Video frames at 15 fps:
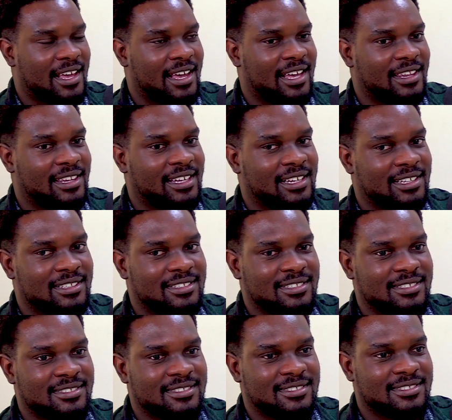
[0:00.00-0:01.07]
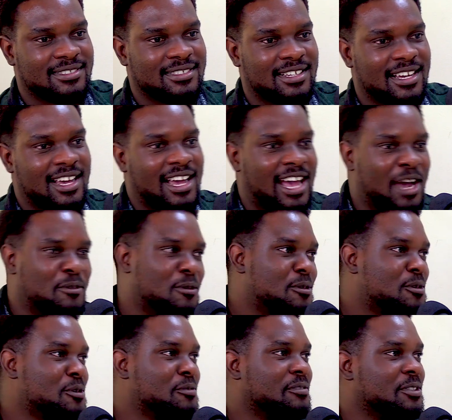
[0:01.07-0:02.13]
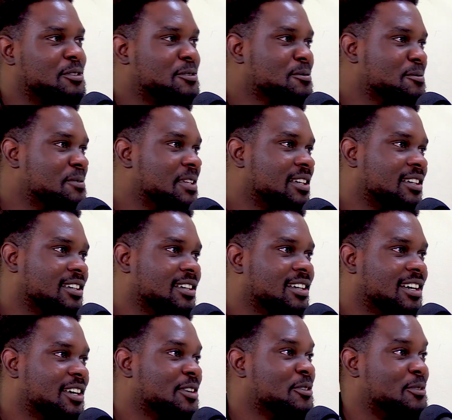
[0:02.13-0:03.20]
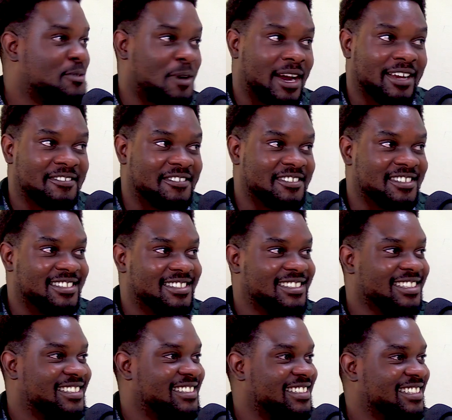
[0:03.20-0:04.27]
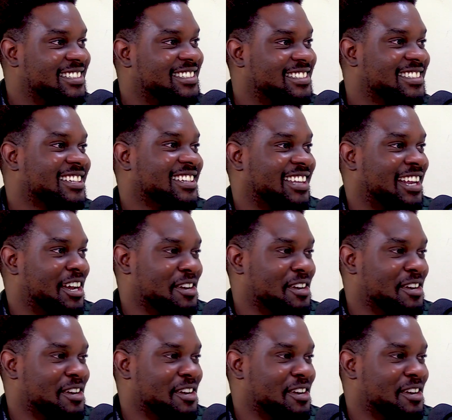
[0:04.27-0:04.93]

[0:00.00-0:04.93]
And then I walk over to the driver's seat that